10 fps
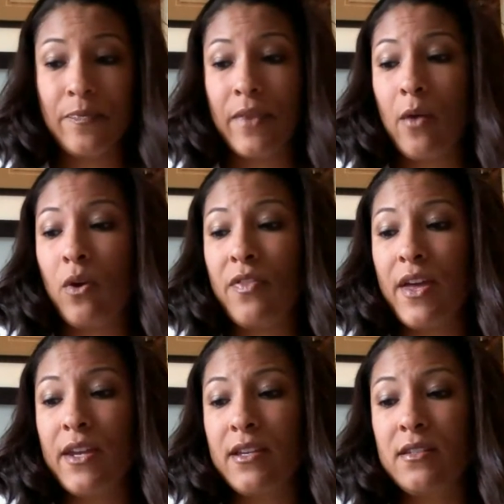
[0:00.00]
And what
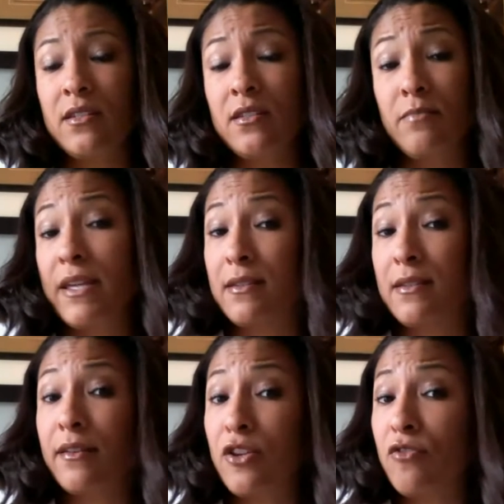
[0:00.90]
that is
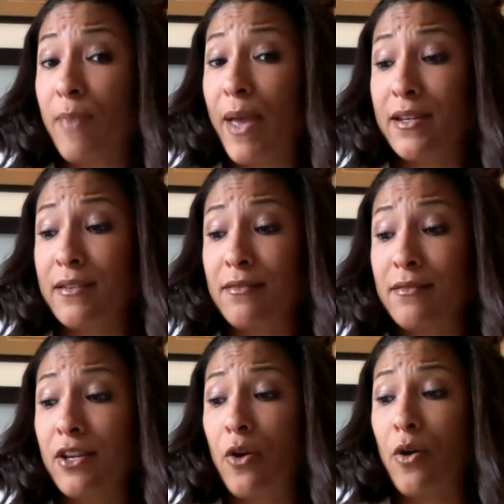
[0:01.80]
basically you've made it,
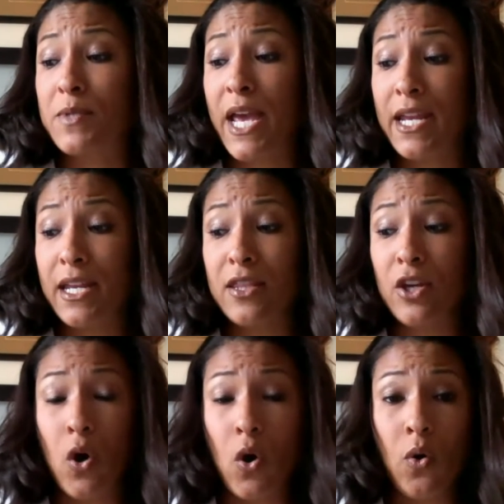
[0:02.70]
obtaining the
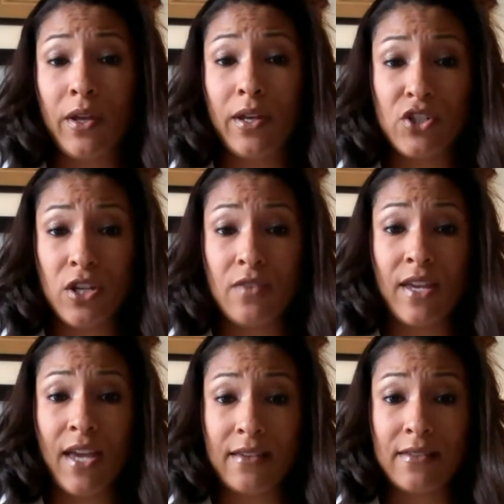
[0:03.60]
goal and
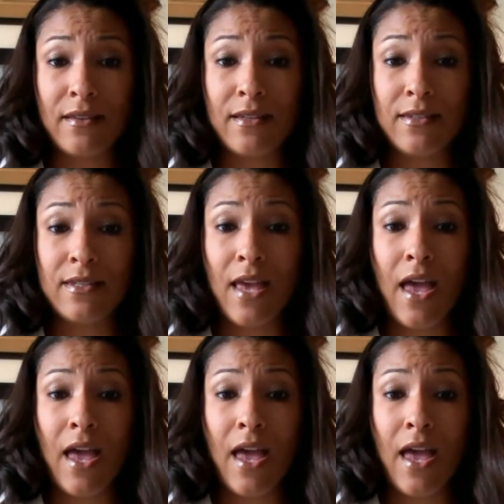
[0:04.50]
achieving excellence.